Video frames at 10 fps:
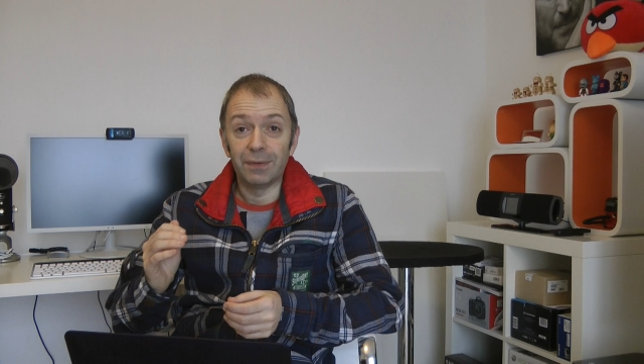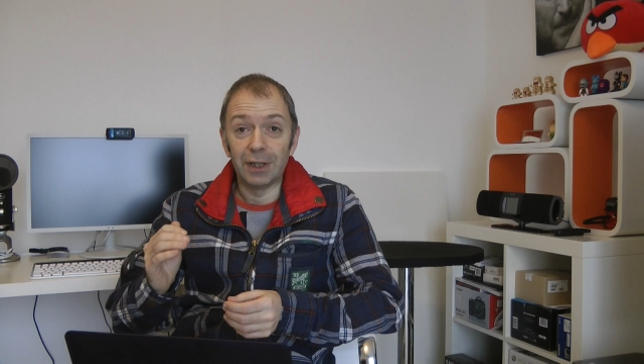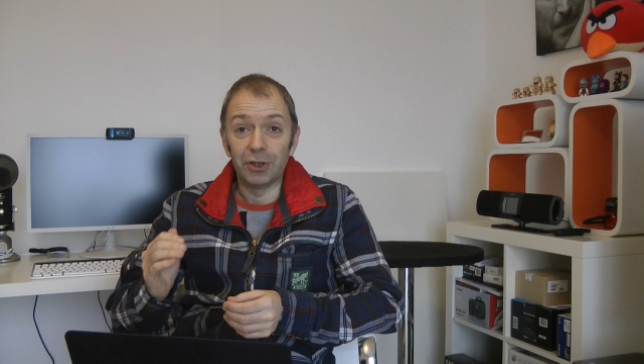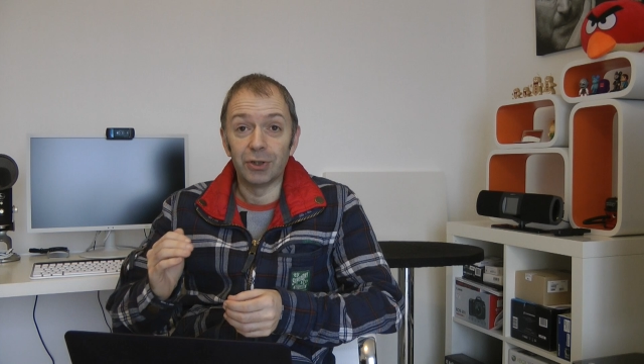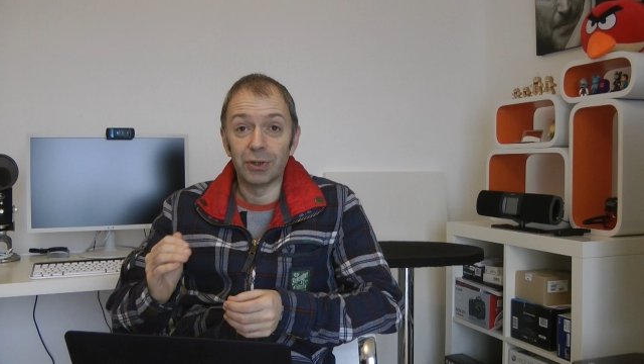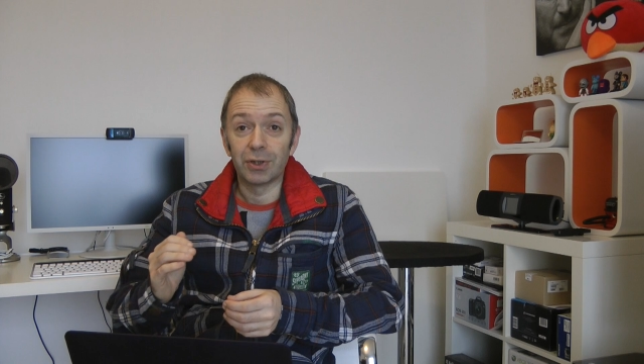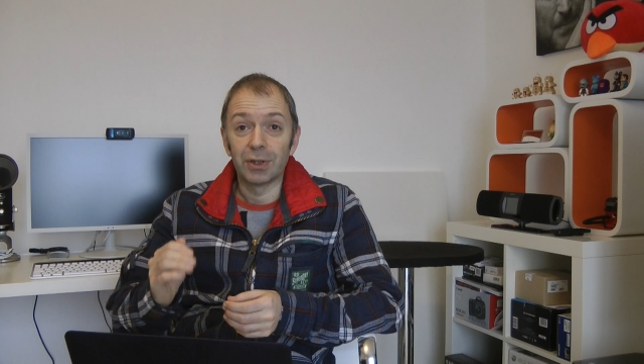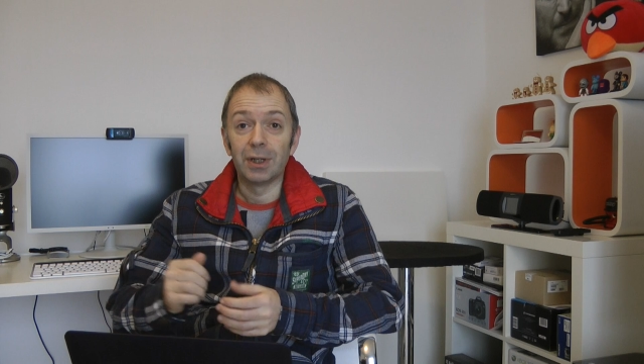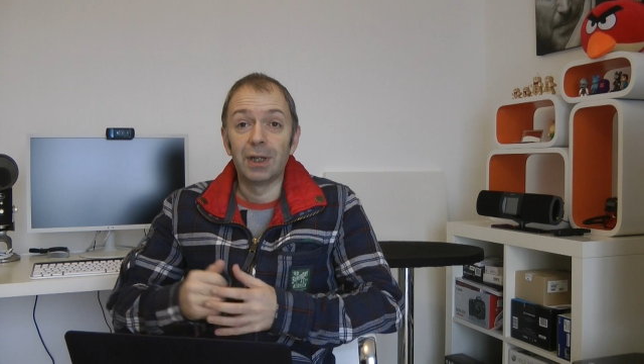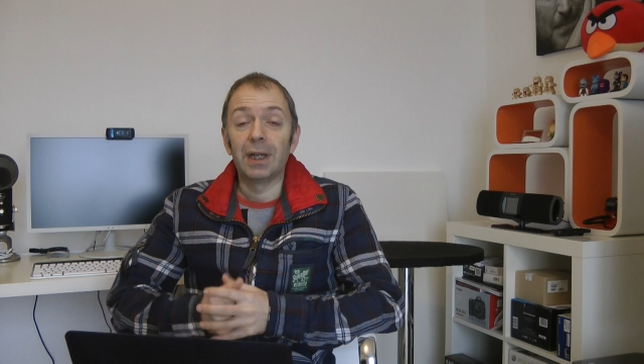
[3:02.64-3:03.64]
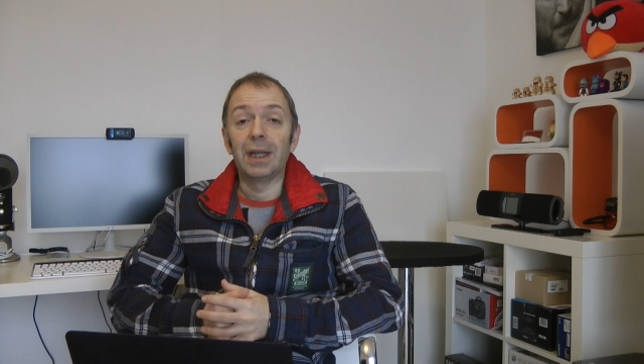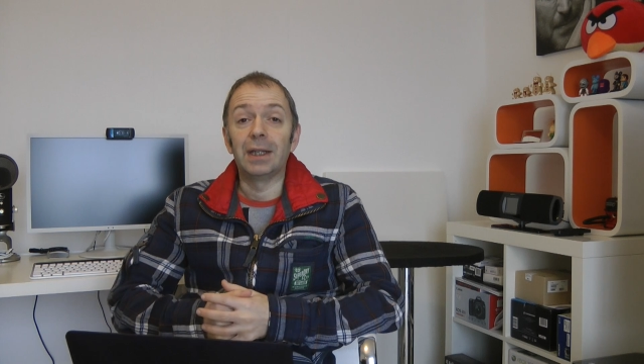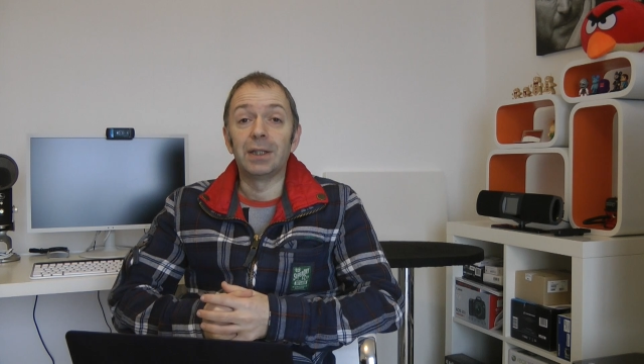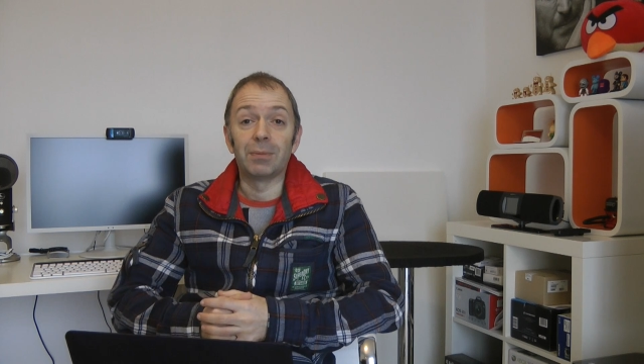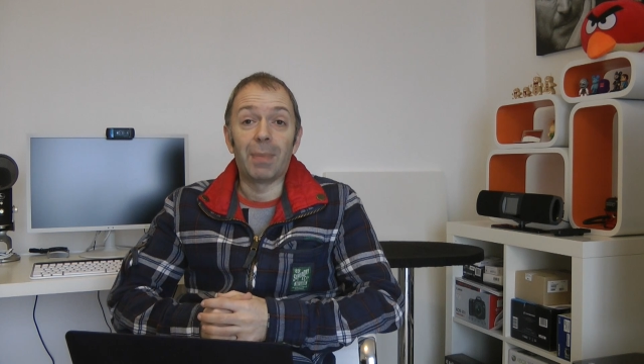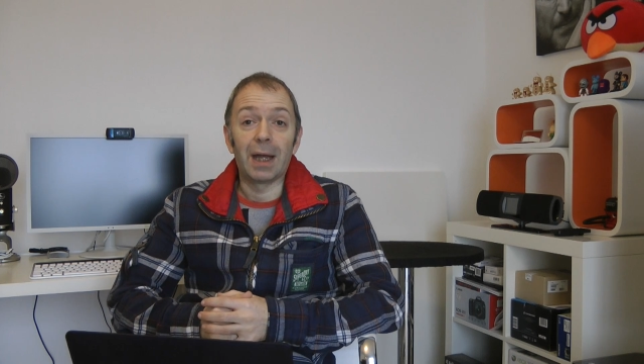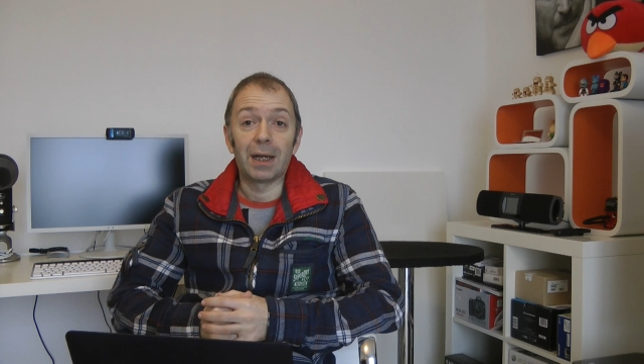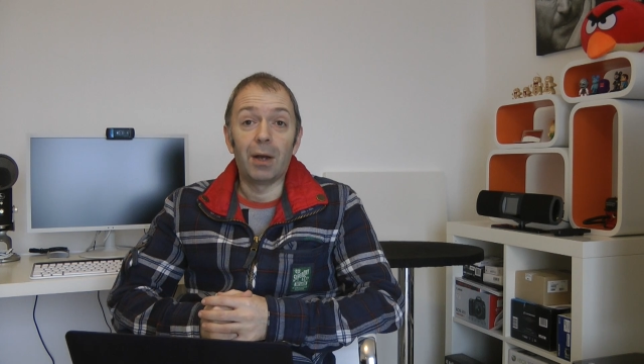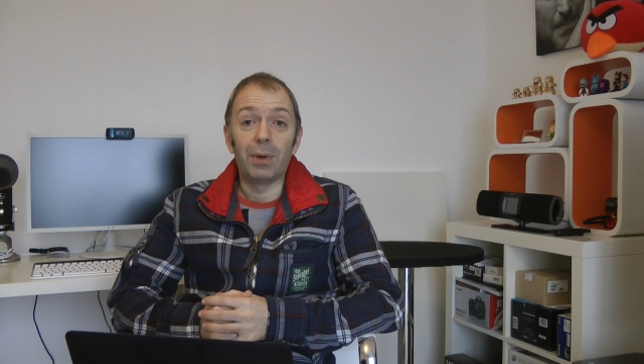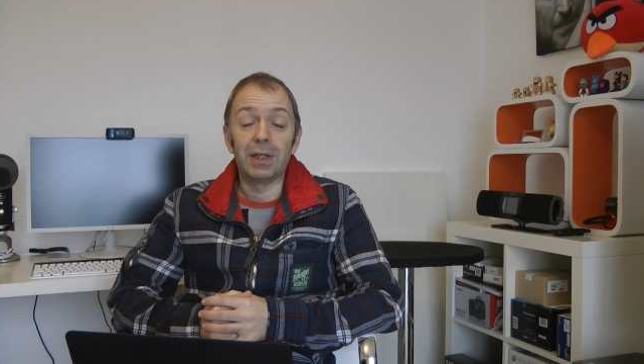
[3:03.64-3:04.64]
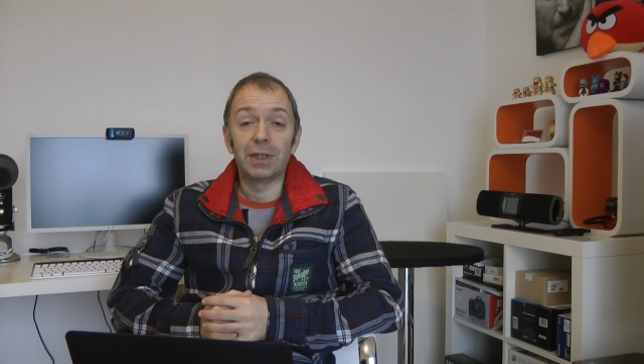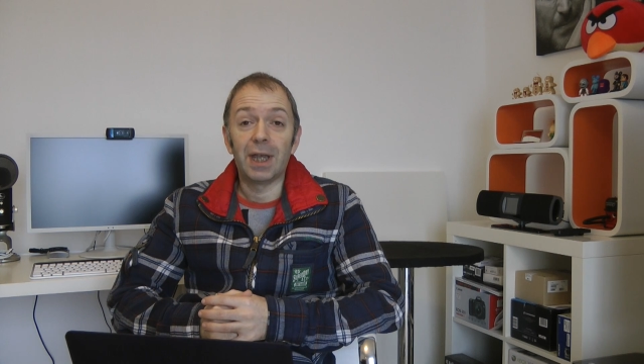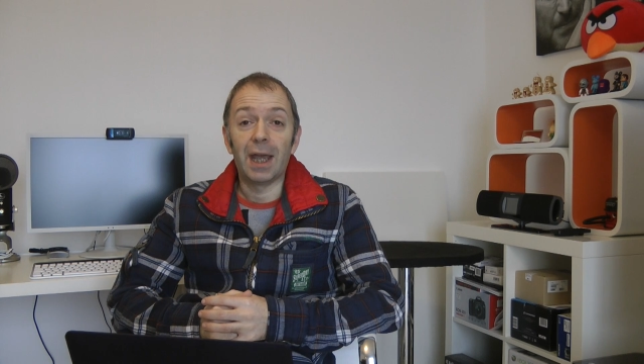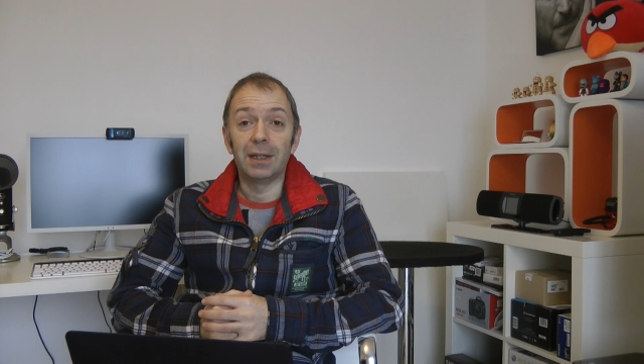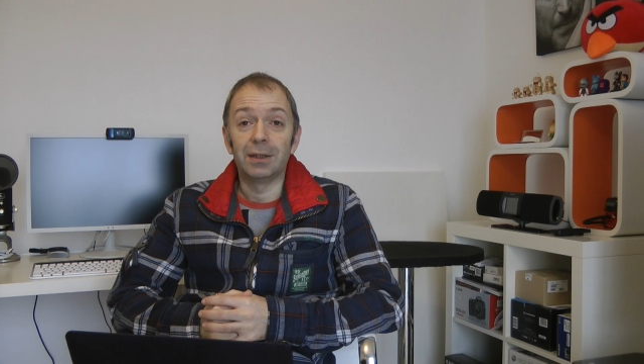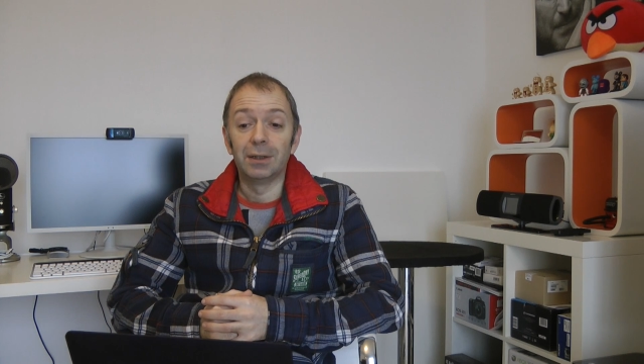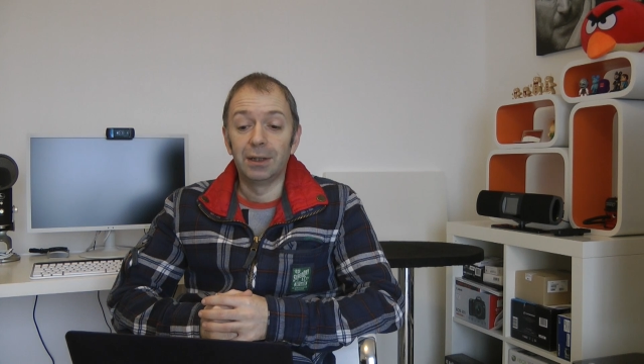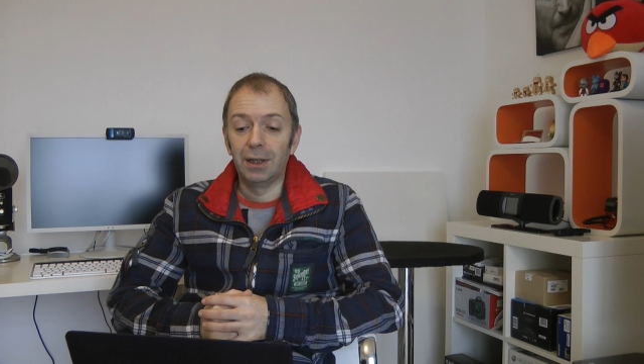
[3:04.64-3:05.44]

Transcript: features into Mac O S X,